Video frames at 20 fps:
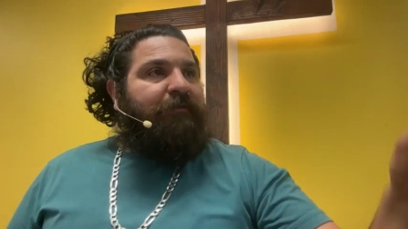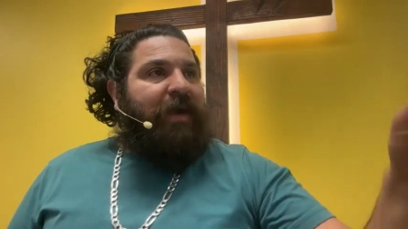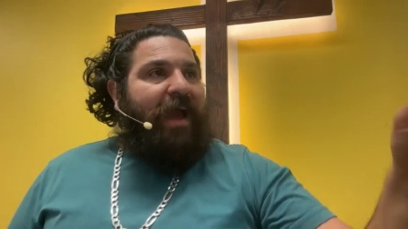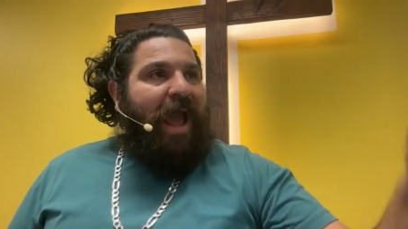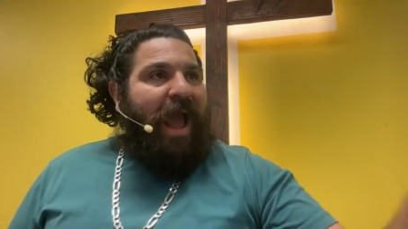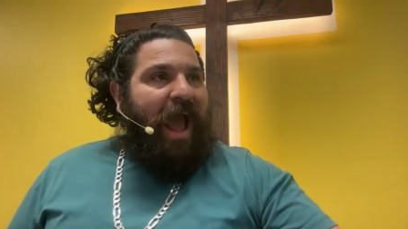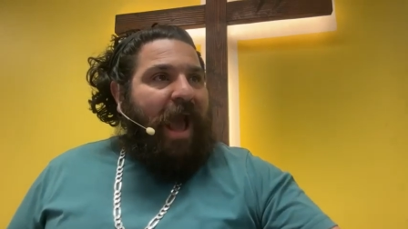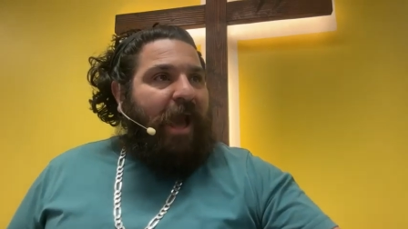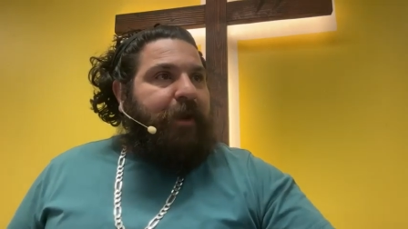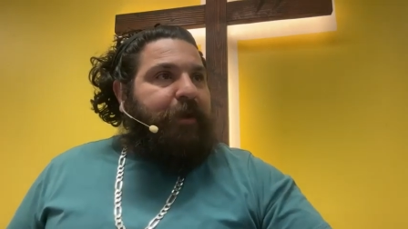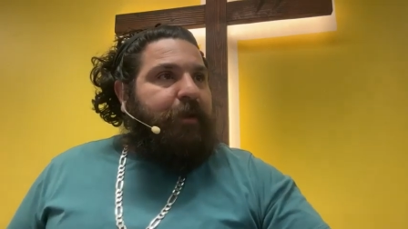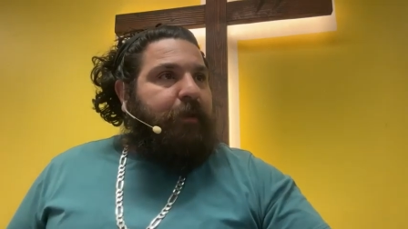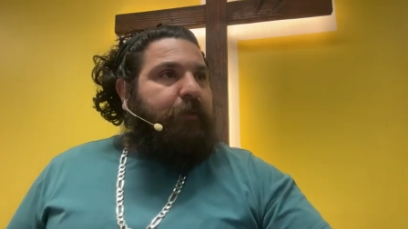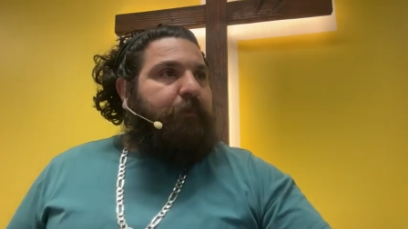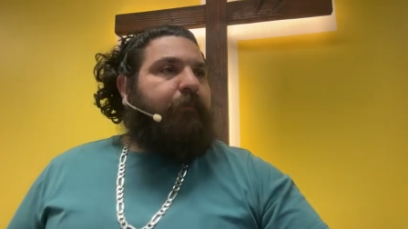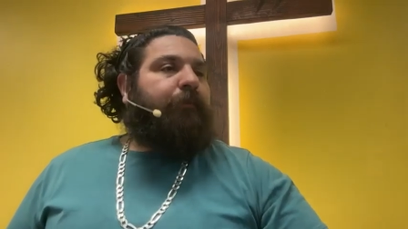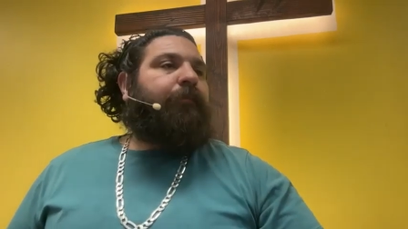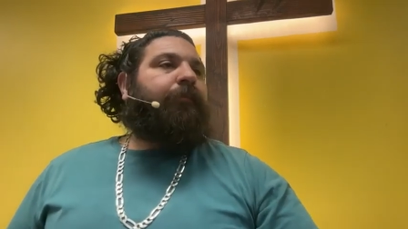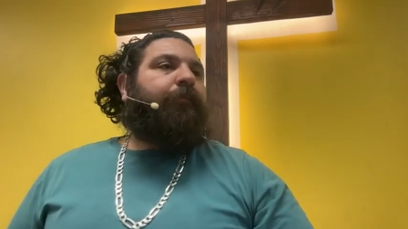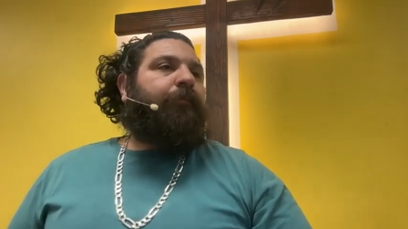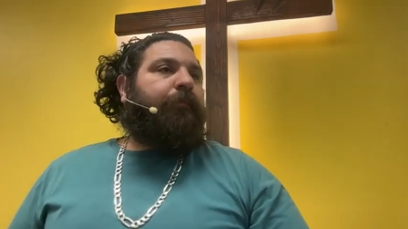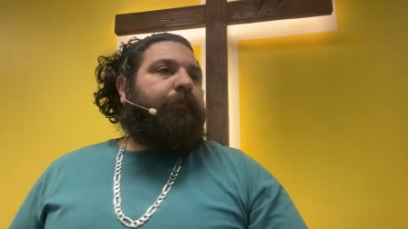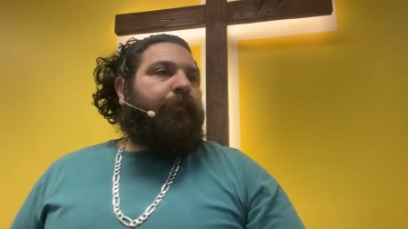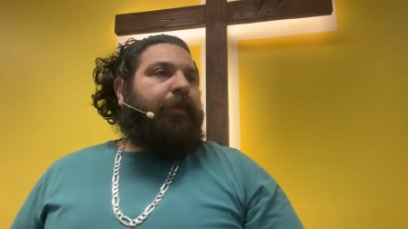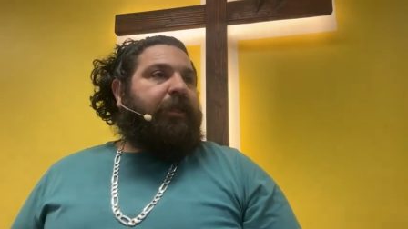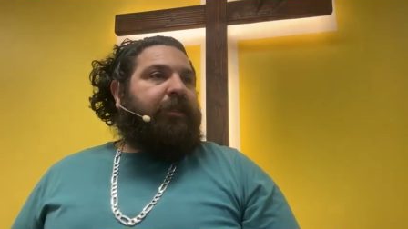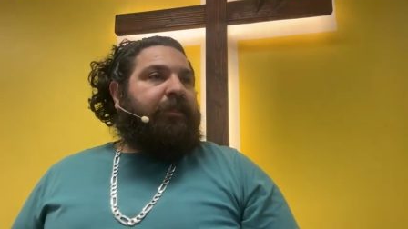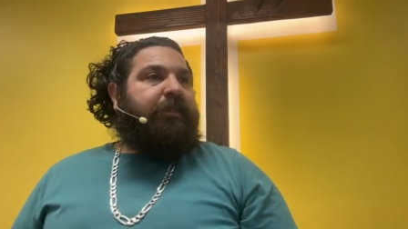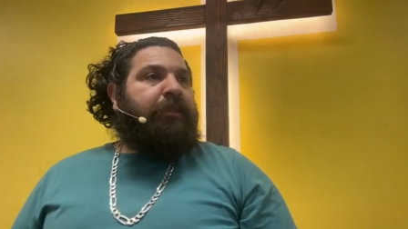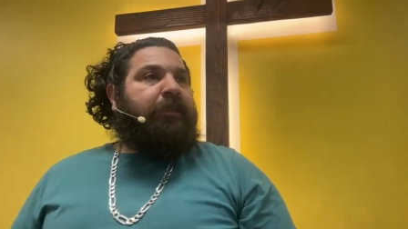of Adam,
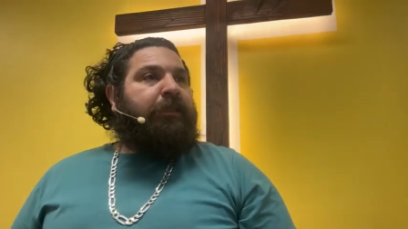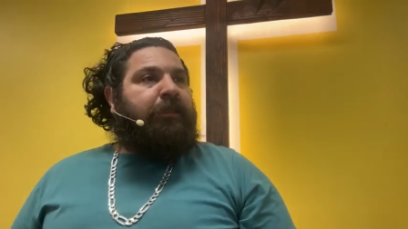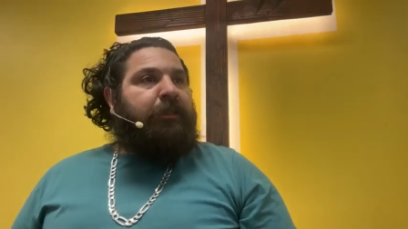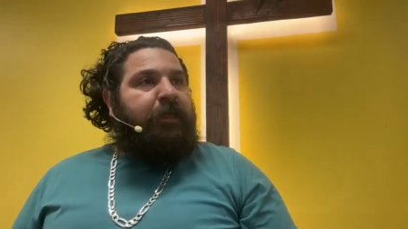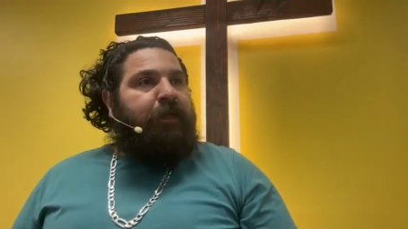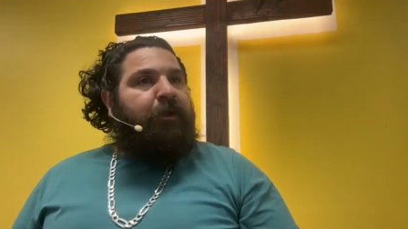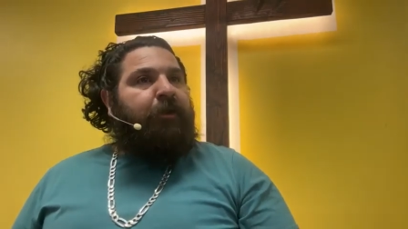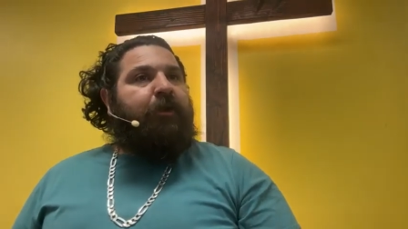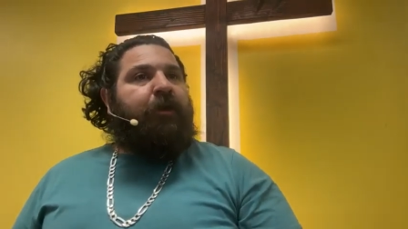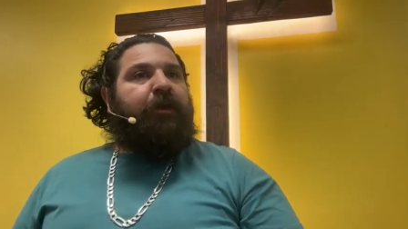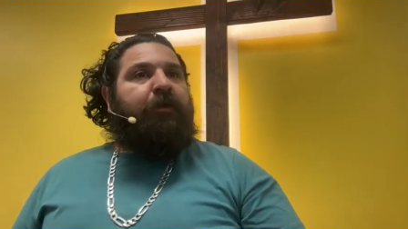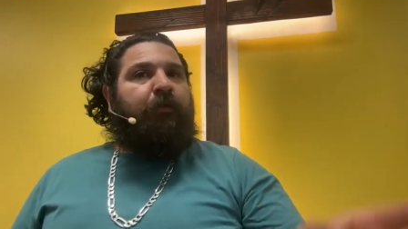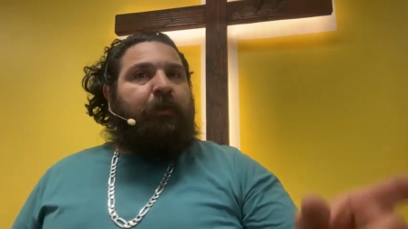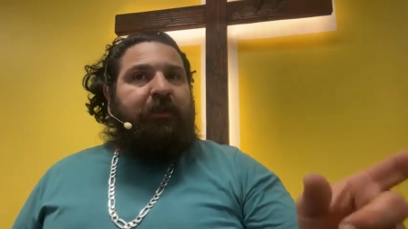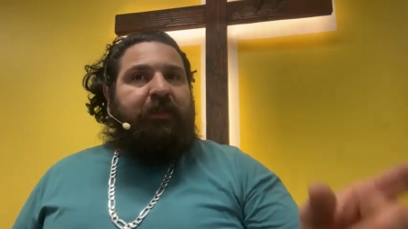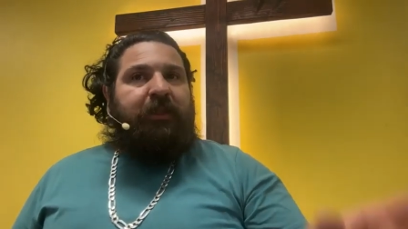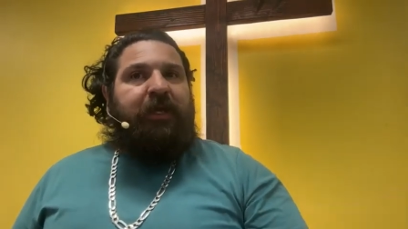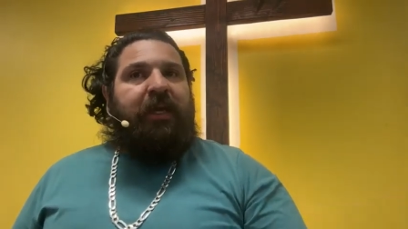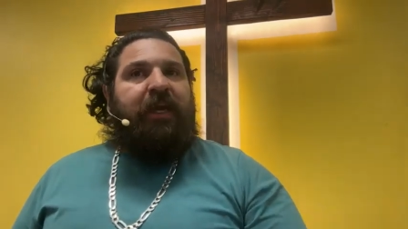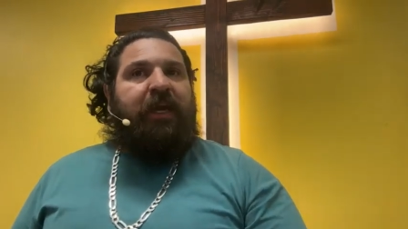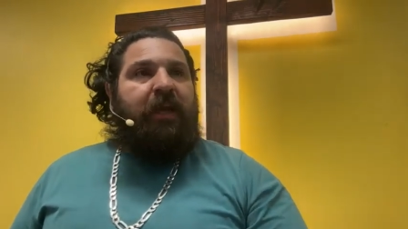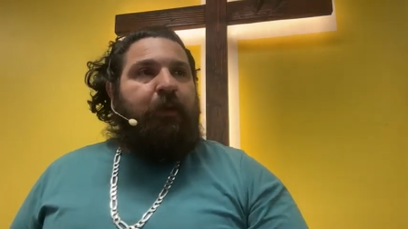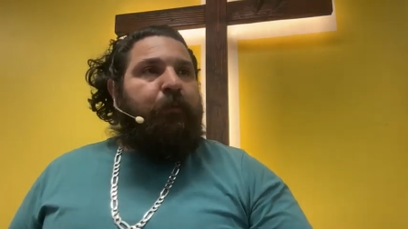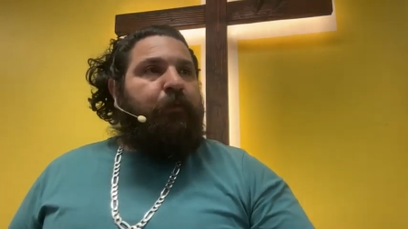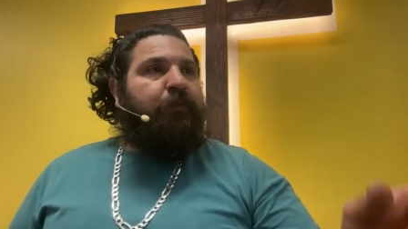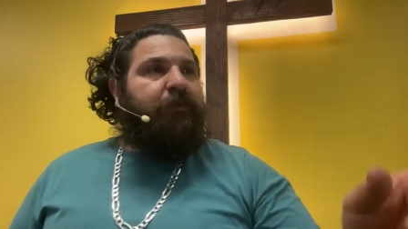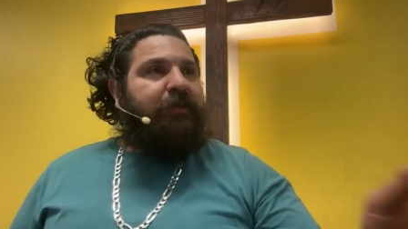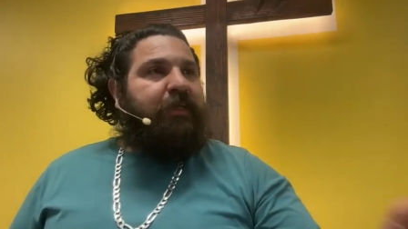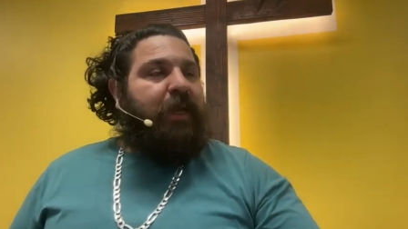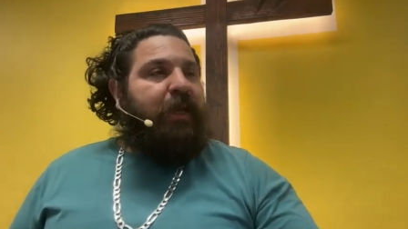is literally what the
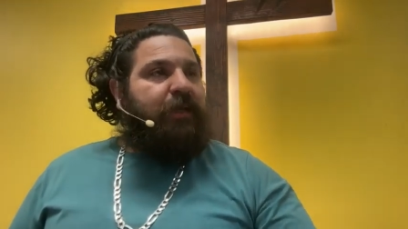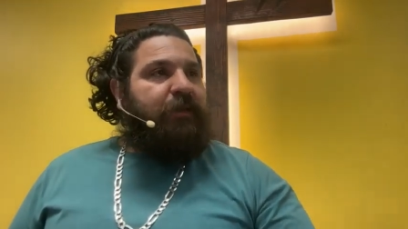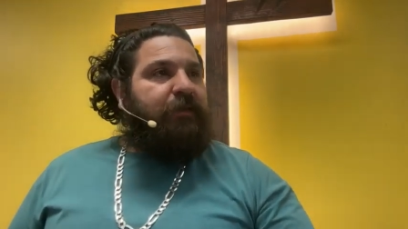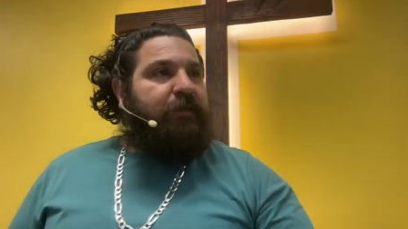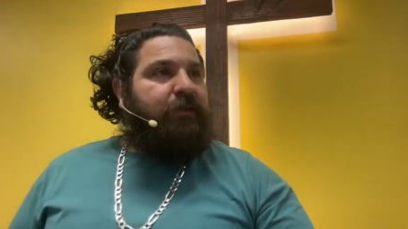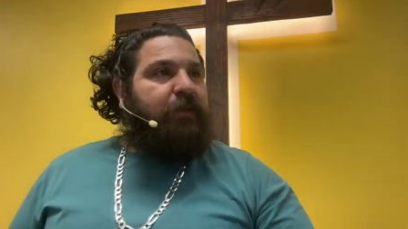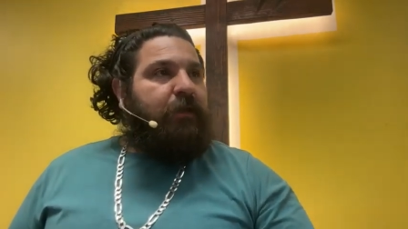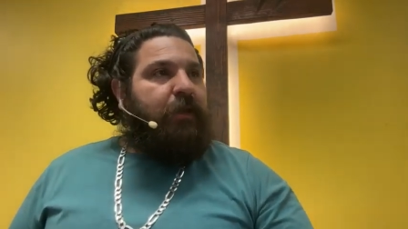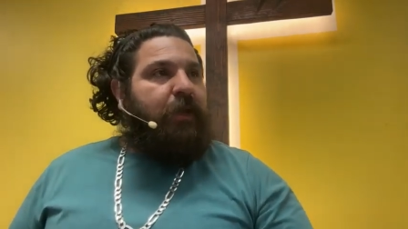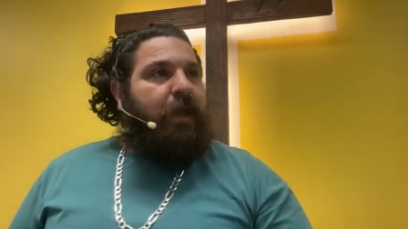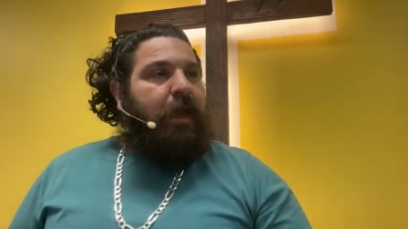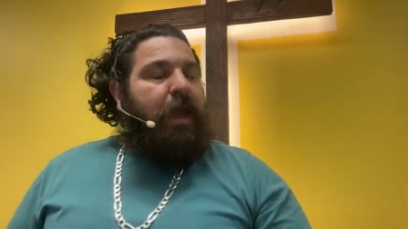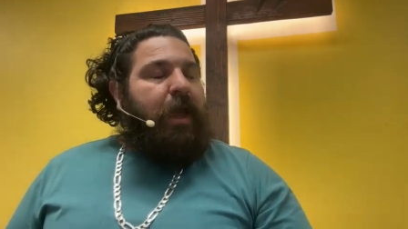Hebrew says.